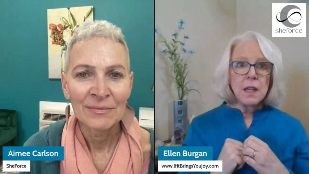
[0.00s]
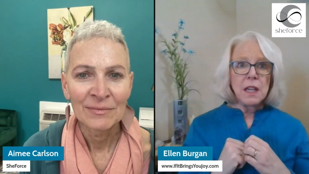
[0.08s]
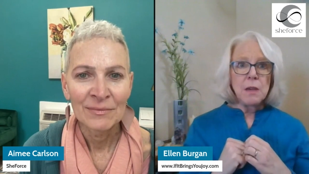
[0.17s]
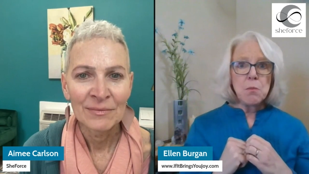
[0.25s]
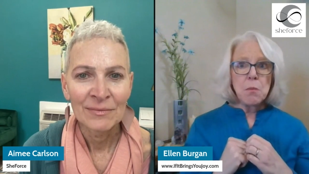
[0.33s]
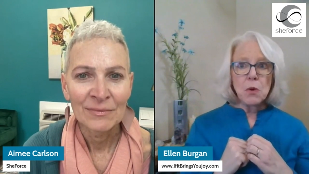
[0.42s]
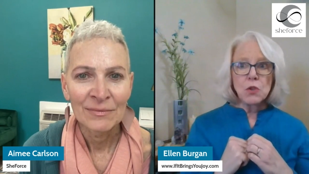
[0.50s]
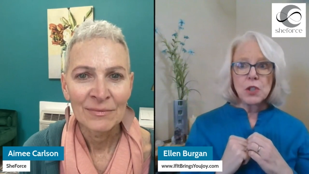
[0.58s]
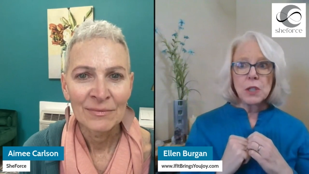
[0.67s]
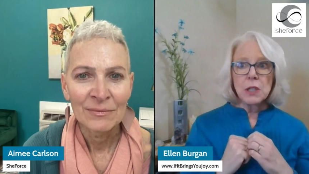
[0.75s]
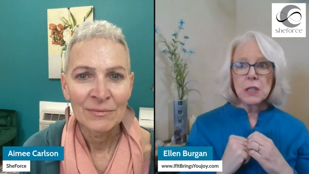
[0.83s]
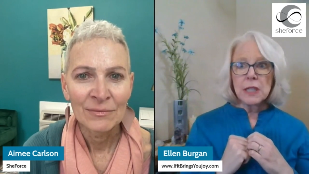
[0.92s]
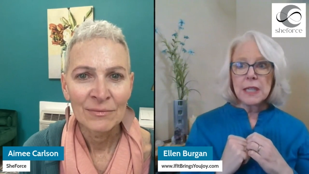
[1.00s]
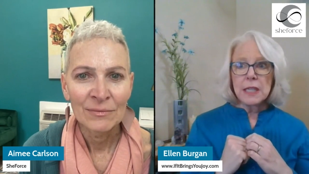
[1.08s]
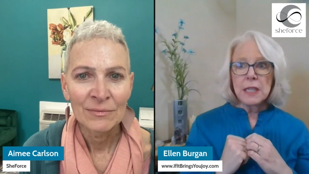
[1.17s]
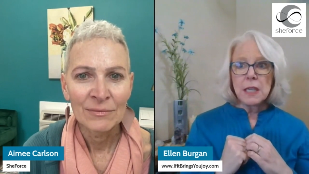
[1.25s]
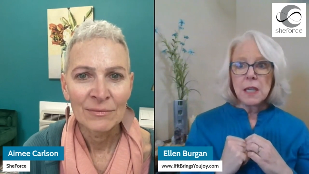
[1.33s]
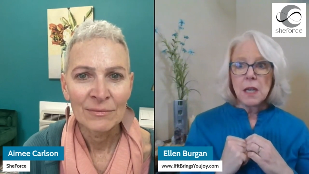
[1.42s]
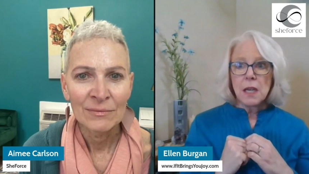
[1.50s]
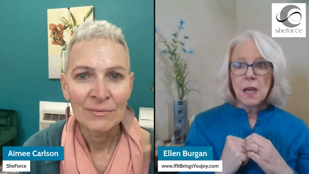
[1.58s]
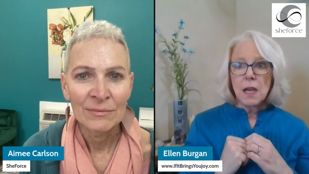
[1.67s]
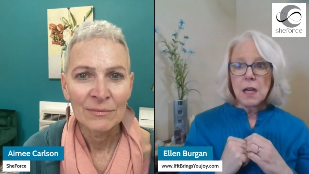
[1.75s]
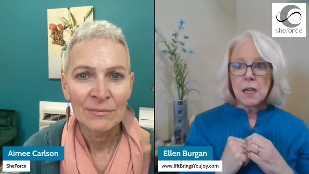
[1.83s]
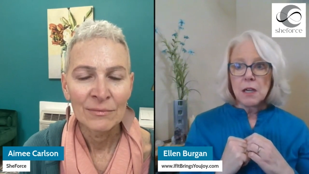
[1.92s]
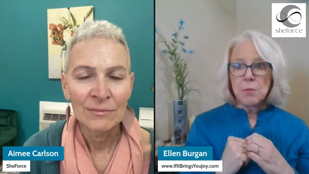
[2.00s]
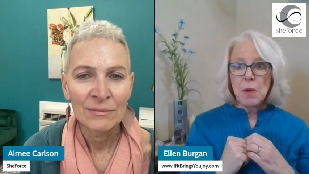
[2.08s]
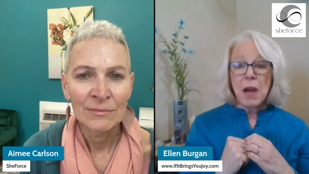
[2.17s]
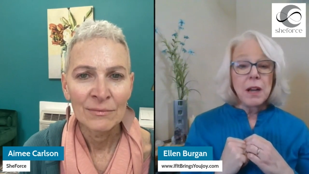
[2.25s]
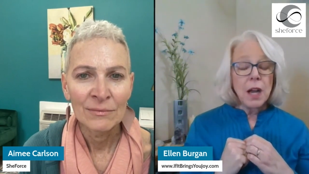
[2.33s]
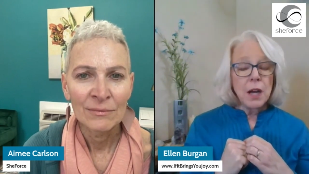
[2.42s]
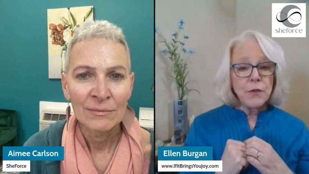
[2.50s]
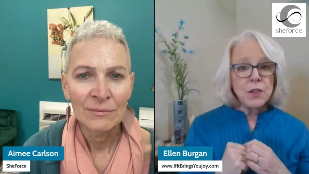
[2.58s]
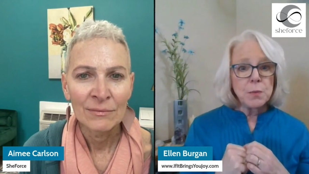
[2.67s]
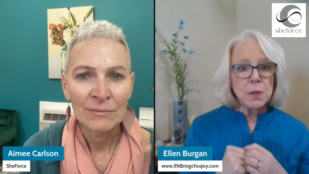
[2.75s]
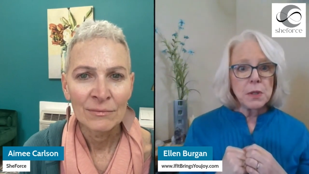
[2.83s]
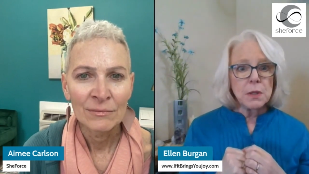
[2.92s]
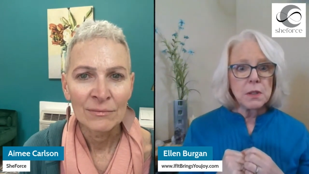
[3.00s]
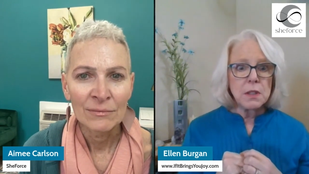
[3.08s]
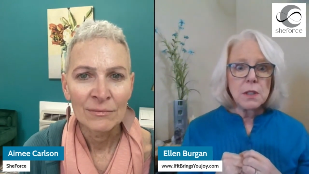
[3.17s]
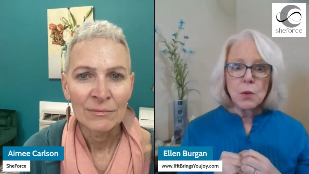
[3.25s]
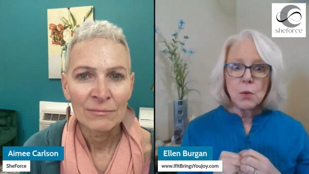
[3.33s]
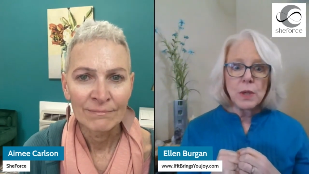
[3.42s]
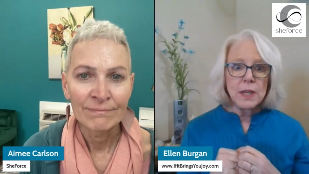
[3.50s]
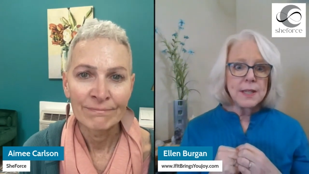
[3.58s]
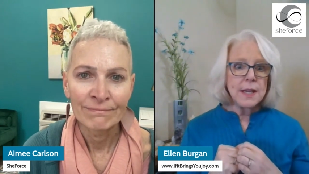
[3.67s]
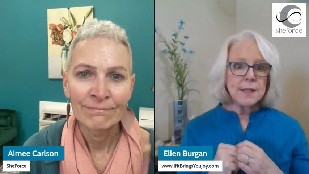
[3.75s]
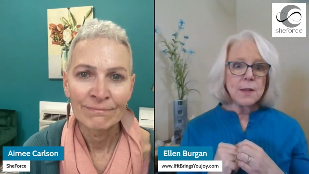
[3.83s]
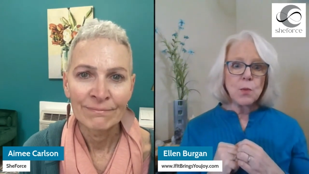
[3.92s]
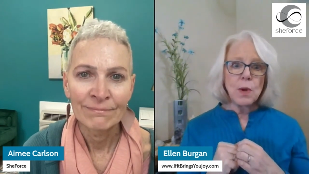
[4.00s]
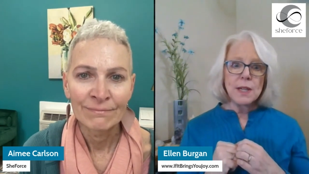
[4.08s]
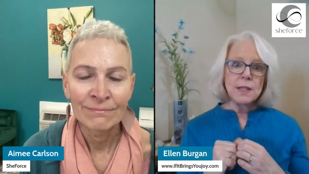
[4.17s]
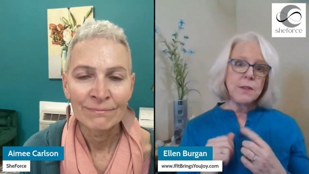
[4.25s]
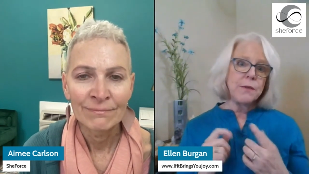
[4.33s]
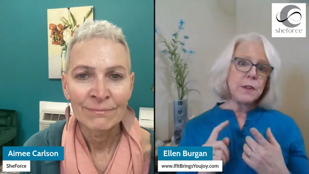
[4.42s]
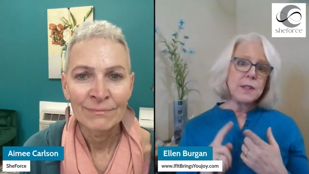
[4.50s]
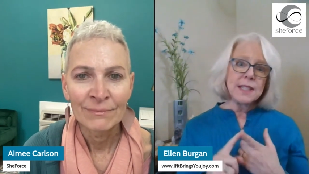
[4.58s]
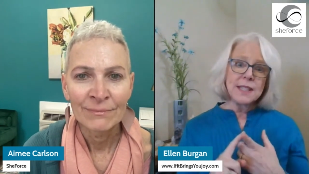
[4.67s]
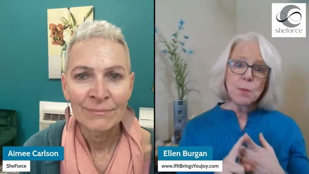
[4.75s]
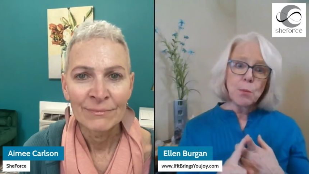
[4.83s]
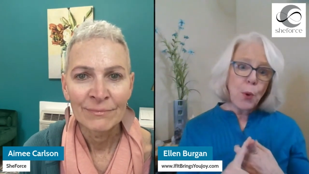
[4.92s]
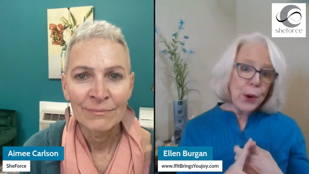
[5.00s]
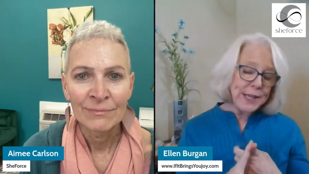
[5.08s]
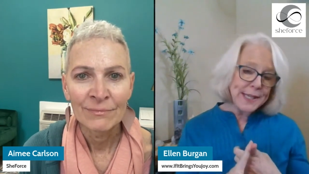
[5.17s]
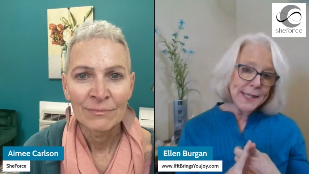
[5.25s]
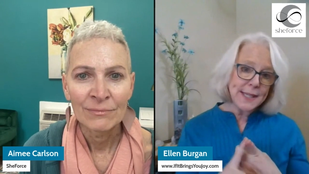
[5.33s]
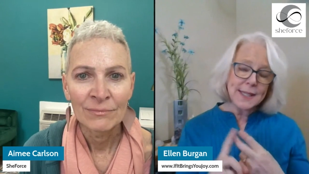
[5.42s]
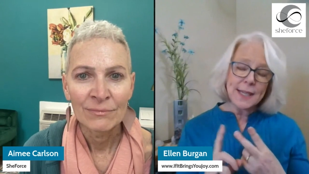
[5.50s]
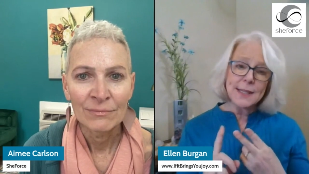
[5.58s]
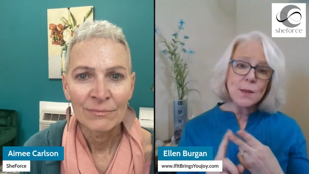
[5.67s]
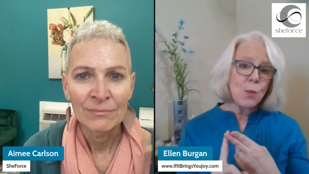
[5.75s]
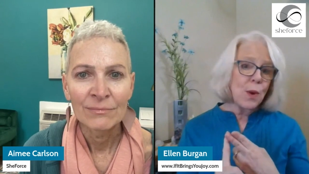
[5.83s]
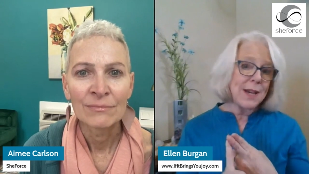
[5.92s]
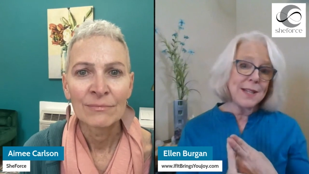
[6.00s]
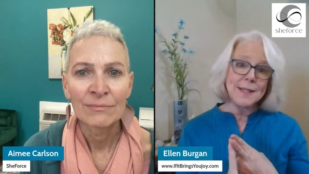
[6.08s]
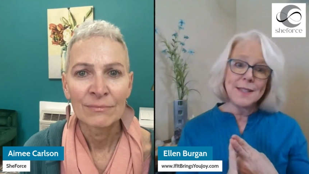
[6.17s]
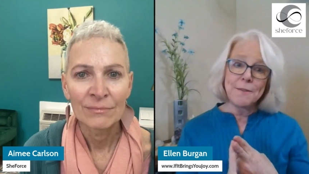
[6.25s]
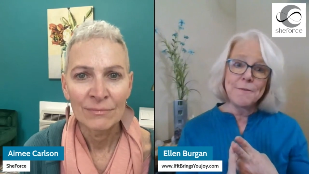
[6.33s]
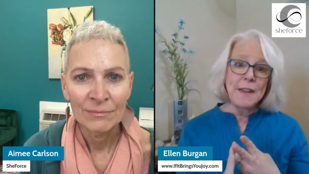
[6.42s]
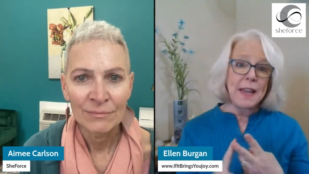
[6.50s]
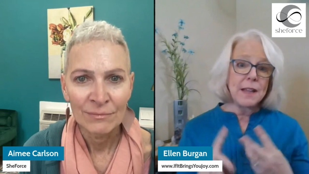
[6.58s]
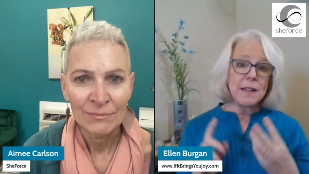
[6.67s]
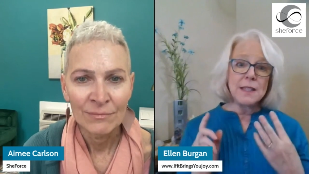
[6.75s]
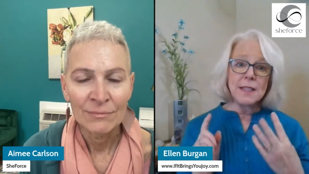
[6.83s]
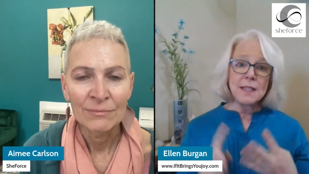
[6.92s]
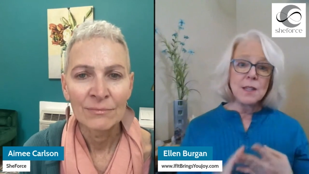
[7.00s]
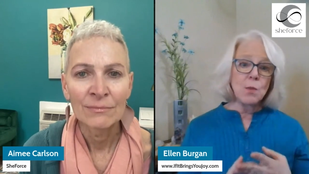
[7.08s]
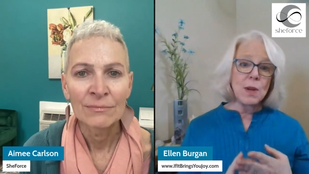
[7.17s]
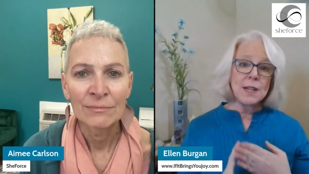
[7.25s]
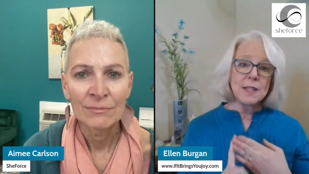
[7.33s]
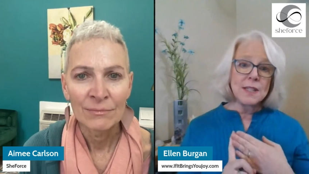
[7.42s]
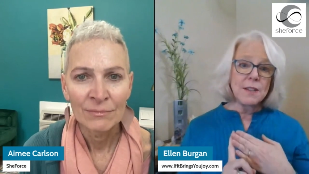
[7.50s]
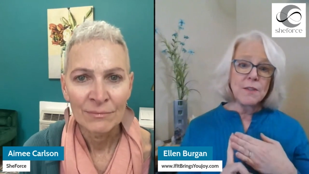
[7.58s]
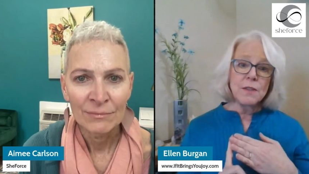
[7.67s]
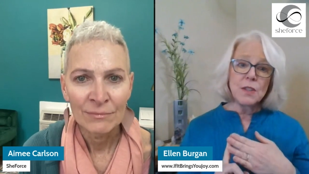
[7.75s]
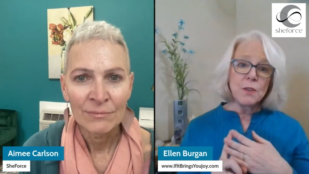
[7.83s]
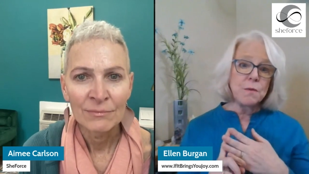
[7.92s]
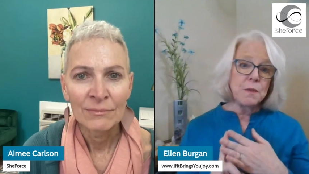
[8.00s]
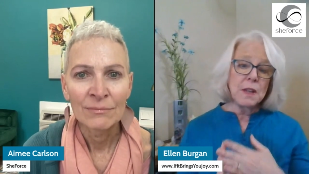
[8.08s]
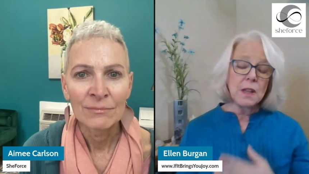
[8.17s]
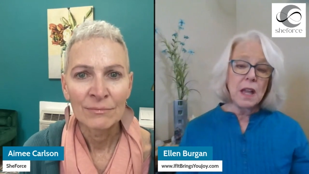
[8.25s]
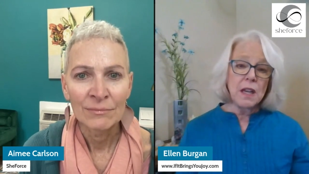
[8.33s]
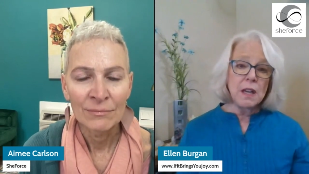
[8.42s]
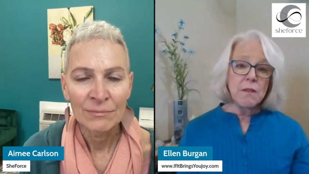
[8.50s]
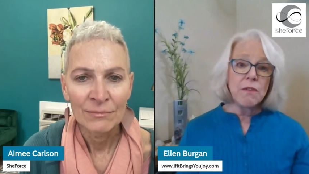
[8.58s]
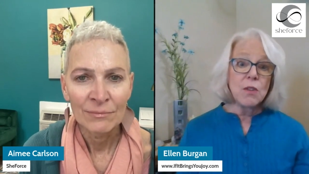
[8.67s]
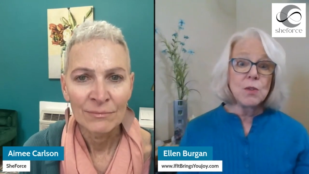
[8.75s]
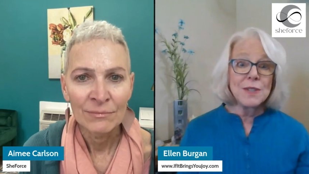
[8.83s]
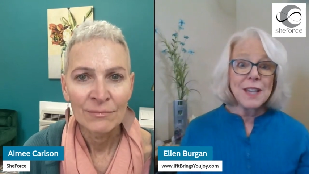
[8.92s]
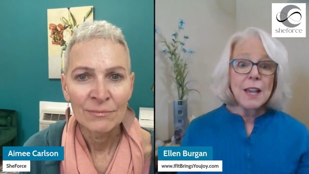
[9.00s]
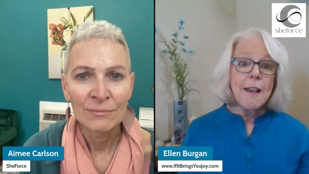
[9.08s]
Speaker 1: emotionally um, uncomfortable. You know, it doesn't want us to feel disappointed. It doesn't want us to fail. It doesn't want us to, to feel any of those